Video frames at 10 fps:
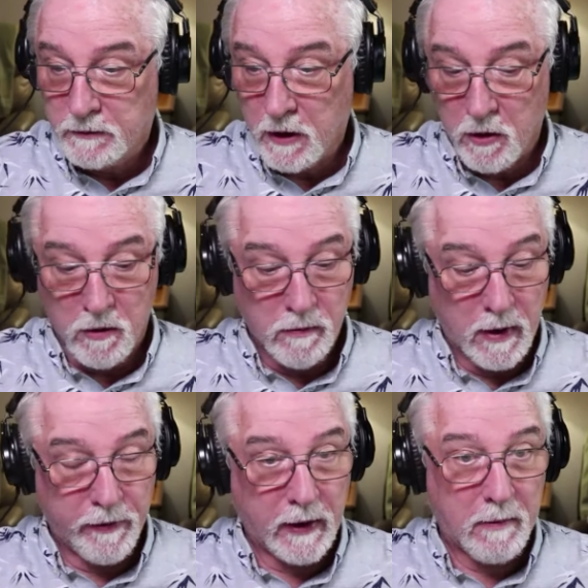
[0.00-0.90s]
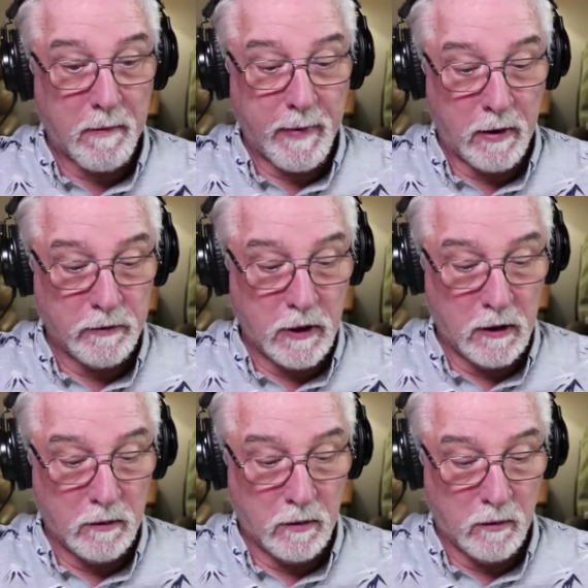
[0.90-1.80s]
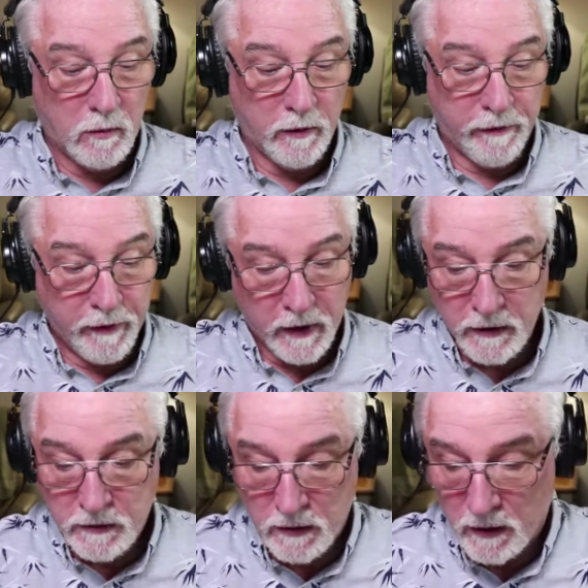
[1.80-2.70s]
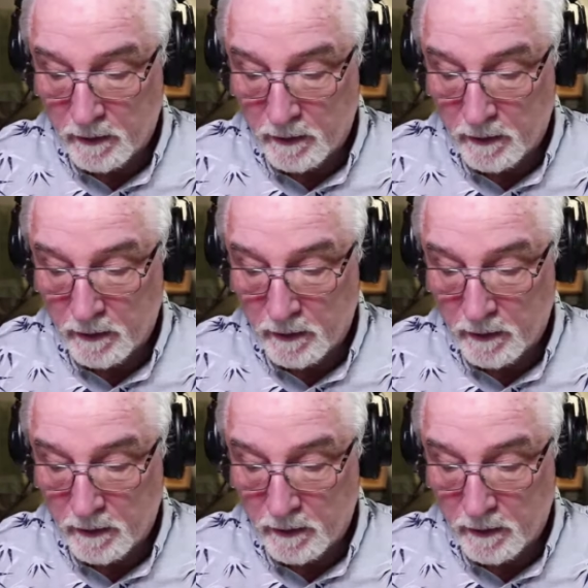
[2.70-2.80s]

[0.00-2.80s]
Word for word: So, I think I'm about done with this.